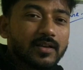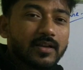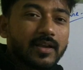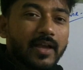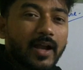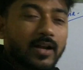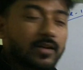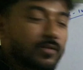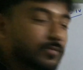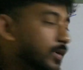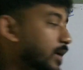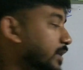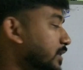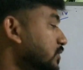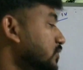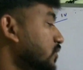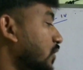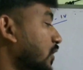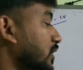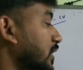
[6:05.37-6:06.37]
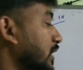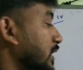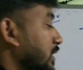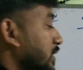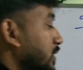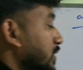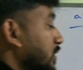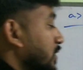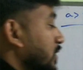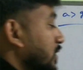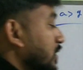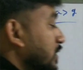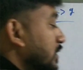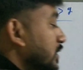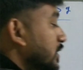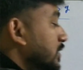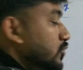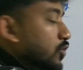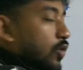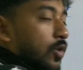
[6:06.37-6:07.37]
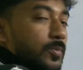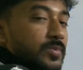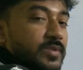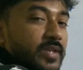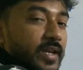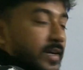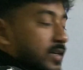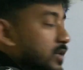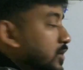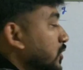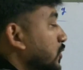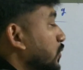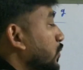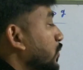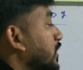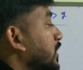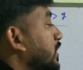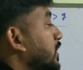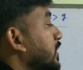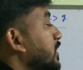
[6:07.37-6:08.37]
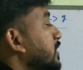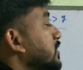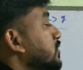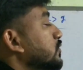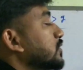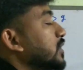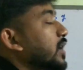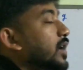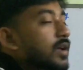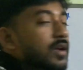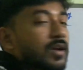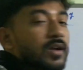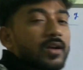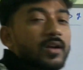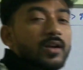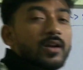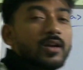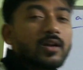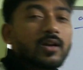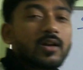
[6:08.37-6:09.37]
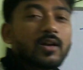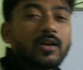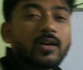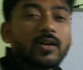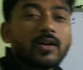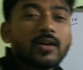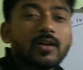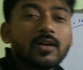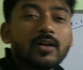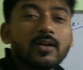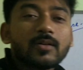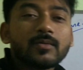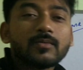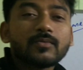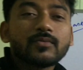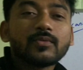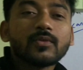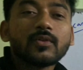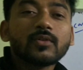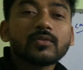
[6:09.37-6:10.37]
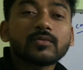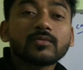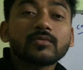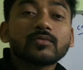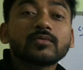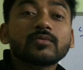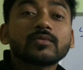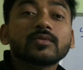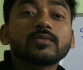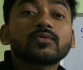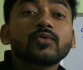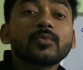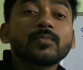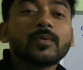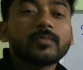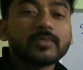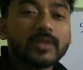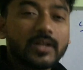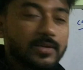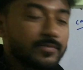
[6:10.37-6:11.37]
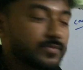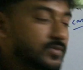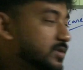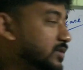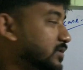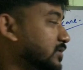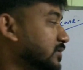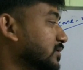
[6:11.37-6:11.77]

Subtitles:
and very shortly this object will reach to the roof of the lift,